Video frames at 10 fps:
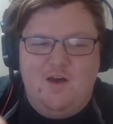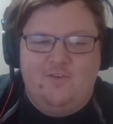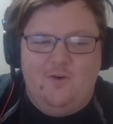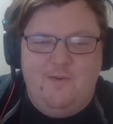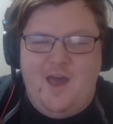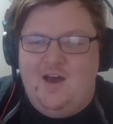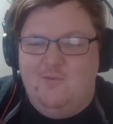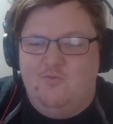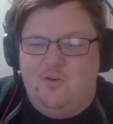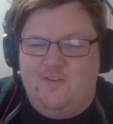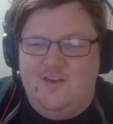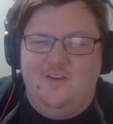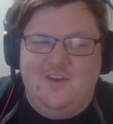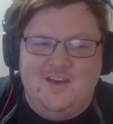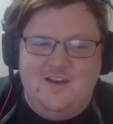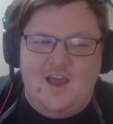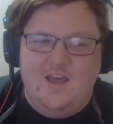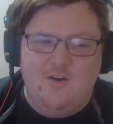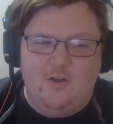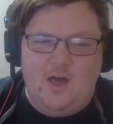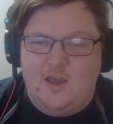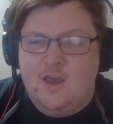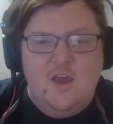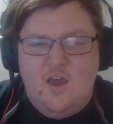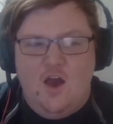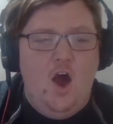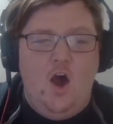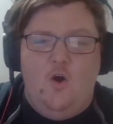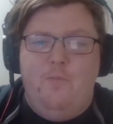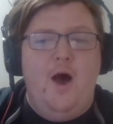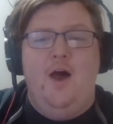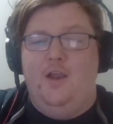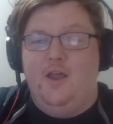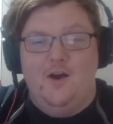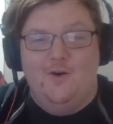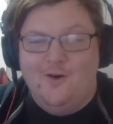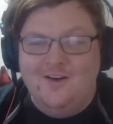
muscle-bound Brazilian," and they were like, "Oh, Paulo."